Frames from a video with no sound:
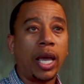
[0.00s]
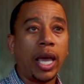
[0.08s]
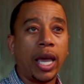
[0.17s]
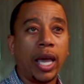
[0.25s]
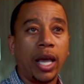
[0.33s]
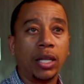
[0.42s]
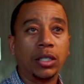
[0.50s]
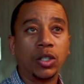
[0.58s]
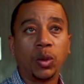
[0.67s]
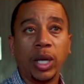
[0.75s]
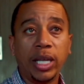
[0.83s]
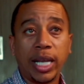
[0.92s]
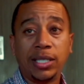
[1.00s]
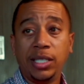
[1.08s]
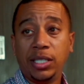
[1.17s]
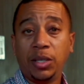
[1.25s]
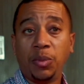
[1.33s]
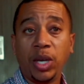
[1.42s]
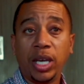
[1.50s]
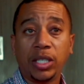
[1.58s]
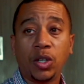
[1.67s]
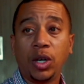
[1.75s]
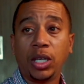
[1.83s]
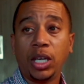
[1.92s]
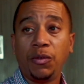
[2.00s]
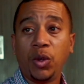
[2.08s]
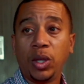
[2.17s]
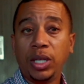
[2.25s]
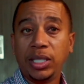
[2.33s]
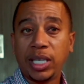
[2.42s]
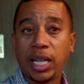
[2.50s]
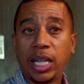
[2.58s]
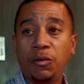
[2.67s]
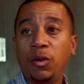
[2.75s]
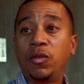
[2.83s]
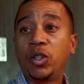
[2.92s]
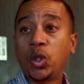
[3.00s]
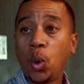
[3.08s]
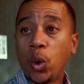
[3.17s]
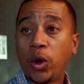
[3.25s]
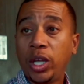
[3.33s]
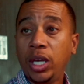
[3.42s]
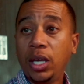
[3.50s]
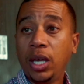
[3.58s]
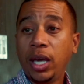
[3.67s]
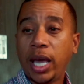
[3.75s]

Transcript: And so getting that CCP is going to give you at least that level of authority